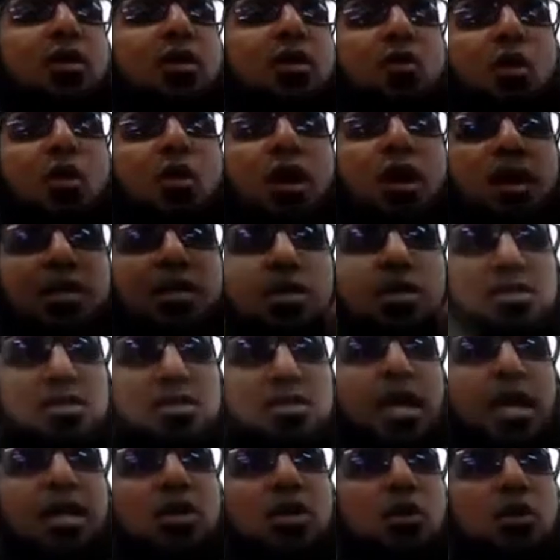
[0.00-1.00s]
a wrong
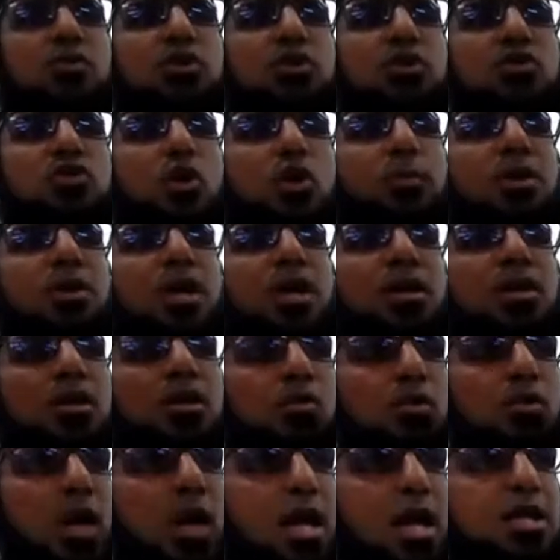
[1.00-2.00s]
understanding of this topic and the
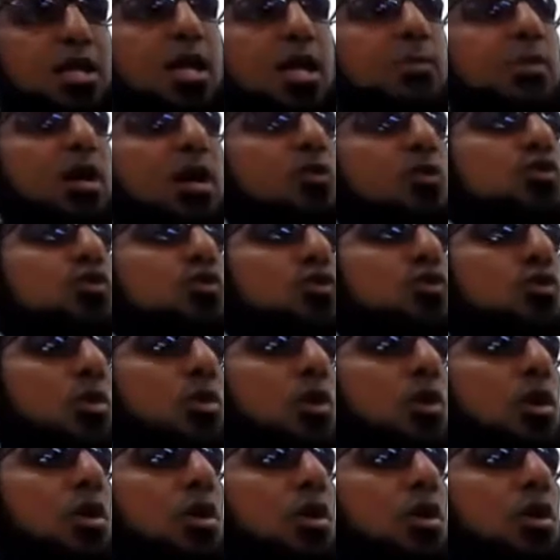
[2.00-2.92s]
Quran came down to